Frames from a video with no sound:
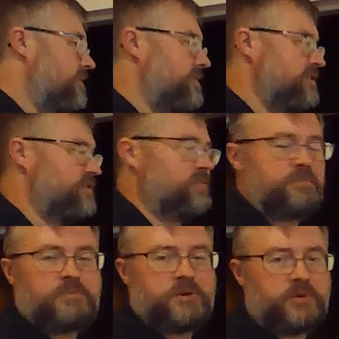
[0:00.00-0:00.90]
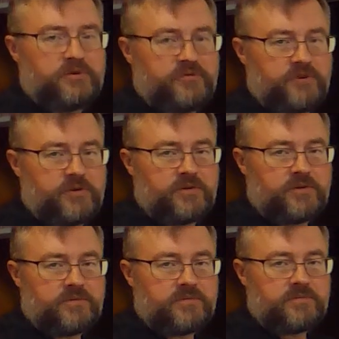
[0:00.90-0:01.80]
Then this
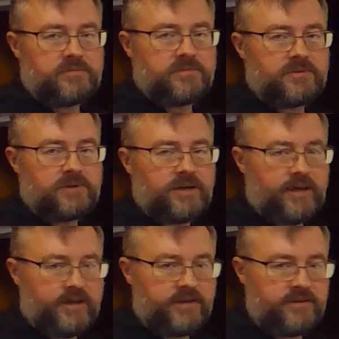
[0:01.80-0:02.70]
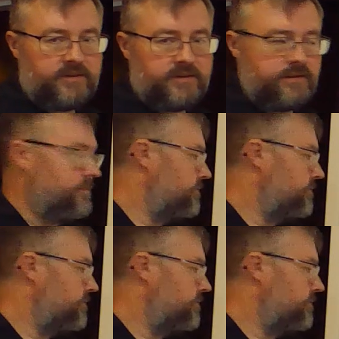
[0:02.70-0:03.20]
beautiful idea,